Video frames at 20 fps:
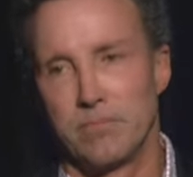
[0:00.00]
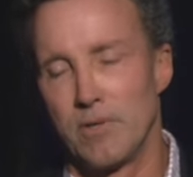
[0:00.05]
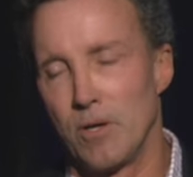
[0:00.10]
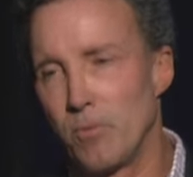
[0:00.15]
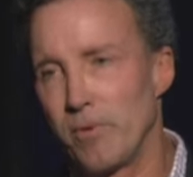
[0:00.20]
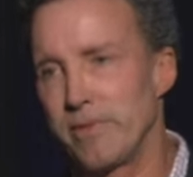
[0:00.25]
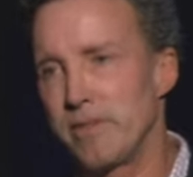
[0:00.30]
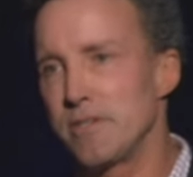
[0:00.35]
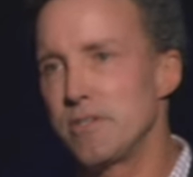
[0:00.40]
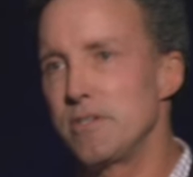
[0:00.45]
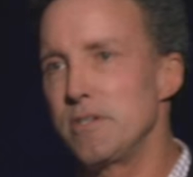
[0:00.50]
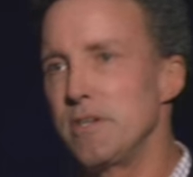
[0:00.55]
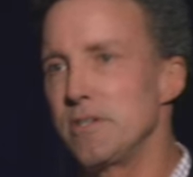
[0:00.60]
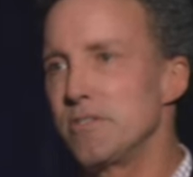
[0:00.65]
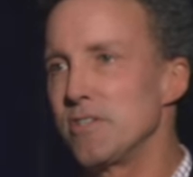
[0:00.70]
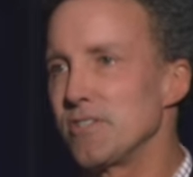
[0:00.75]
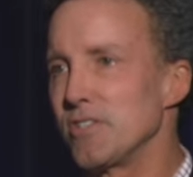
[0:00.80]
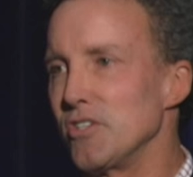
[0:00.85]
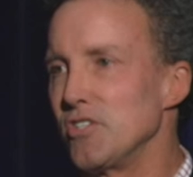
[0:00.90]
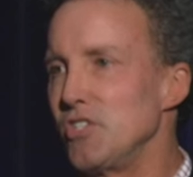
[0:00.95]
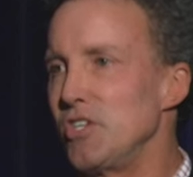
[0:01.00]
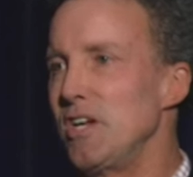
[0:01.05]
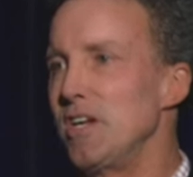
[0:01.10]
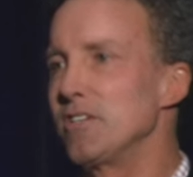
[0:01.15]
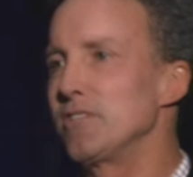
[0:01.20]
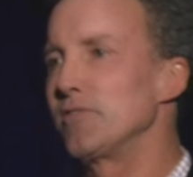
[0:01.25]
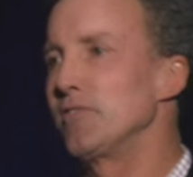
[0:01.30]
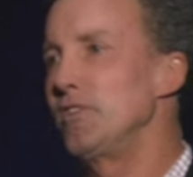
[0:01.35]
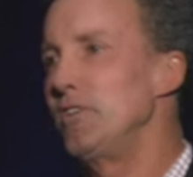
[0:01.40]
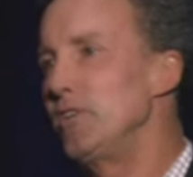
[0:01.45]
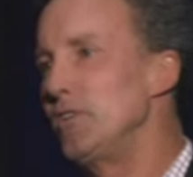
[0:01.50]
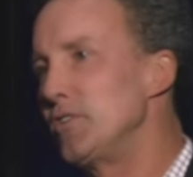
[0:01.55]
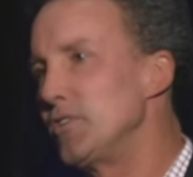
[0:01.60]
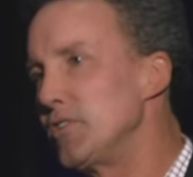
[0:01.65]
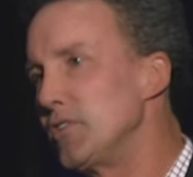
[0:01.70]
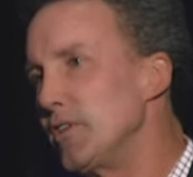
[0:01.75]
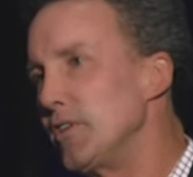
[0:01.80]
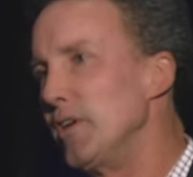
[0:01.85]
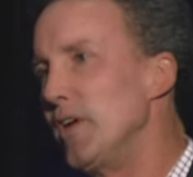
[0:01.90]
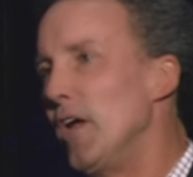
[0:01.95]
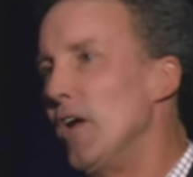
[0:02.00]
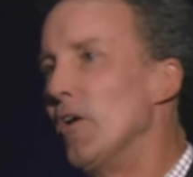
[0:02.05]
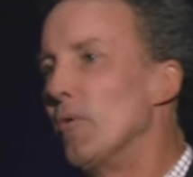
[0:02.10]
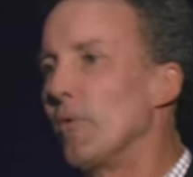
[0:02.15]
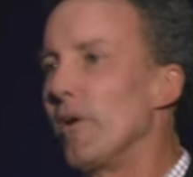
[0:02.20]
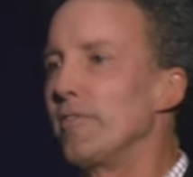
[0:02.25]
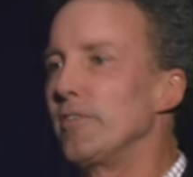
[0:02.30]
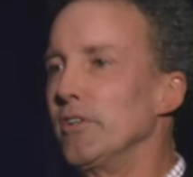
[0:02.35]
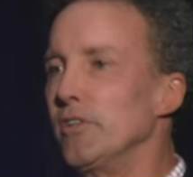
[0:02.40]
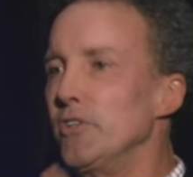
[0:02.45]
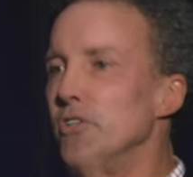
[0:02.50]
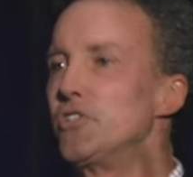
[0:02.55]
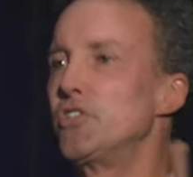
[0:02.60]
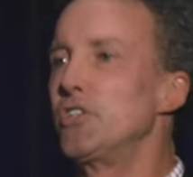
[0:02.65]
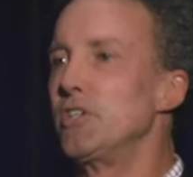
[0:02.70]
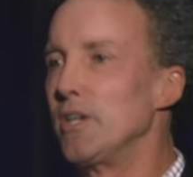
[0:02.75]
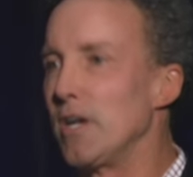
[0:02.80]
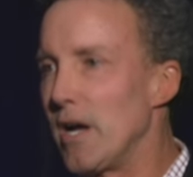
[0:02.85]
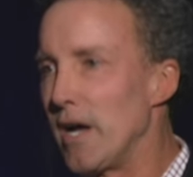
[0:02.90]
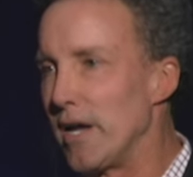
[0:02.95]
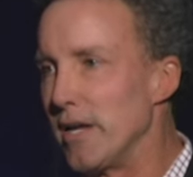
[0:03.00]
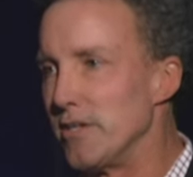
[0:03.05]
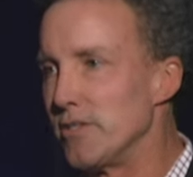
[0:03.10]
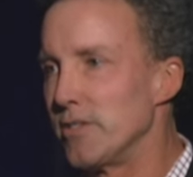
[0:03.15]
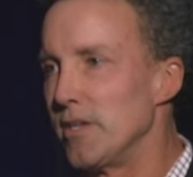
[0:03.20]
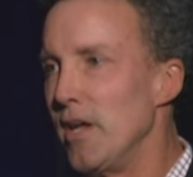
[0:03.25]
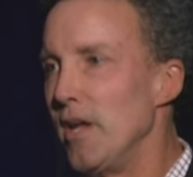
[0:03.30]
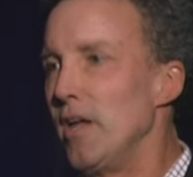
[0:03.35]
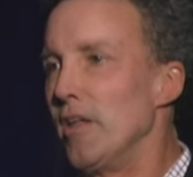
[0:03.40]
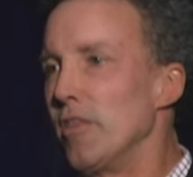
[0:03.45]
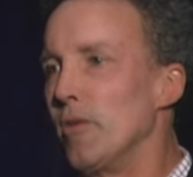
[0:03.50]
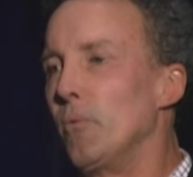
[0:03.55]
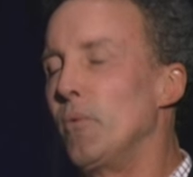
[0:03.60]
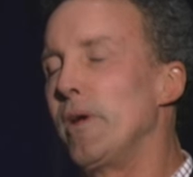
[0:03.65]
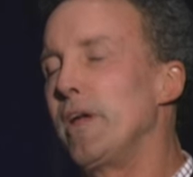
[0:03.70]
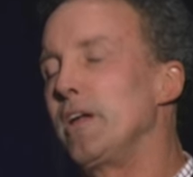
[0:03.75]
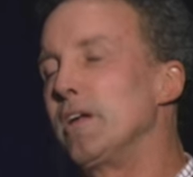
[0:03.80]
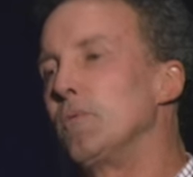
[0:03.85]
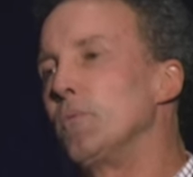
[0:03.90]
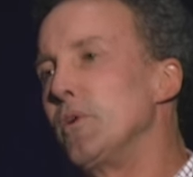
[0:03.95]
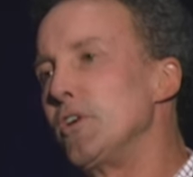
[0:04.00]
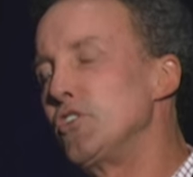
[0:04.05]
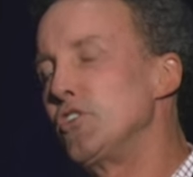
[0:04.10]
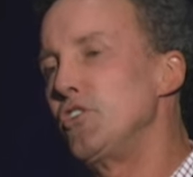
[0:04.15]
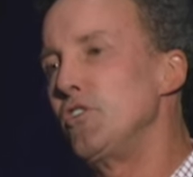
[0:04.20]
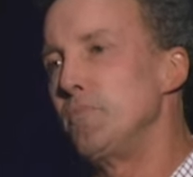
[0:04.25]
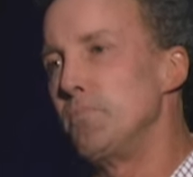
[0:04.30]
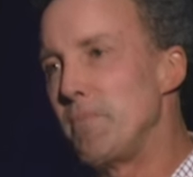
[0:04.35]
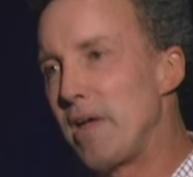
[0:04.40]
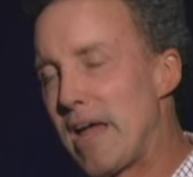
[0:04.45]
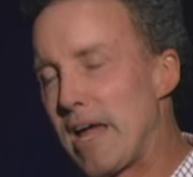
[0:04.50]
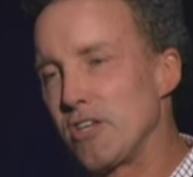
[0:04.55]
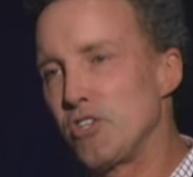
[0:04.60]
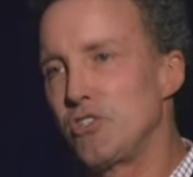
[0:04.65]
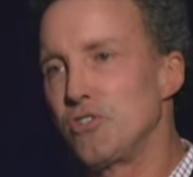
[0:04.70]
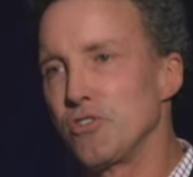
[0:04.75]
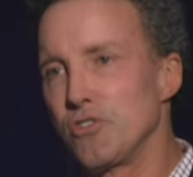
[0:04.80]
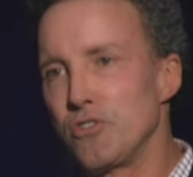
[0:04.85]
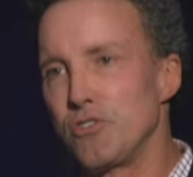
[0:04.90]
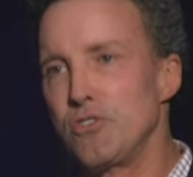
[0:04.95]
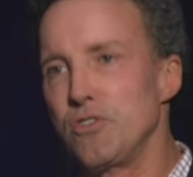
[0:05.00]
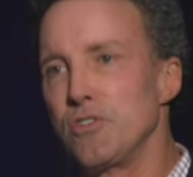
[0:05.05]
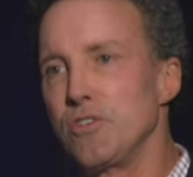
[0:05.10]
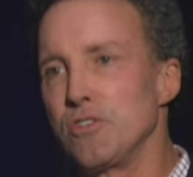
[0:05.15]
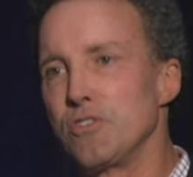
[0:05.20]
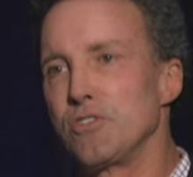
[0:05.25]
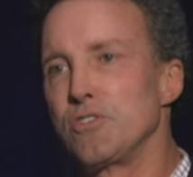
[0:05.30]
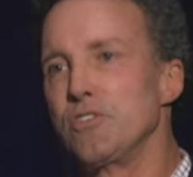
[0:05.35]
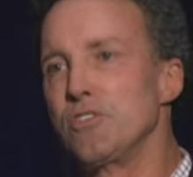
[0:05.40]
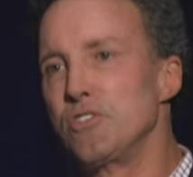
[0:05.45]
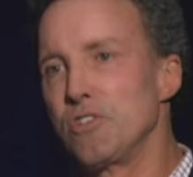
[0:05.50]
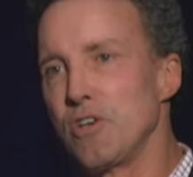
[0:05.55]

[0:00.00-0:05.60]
Now what this is a chance for you to revolutionize the way in which you match your students to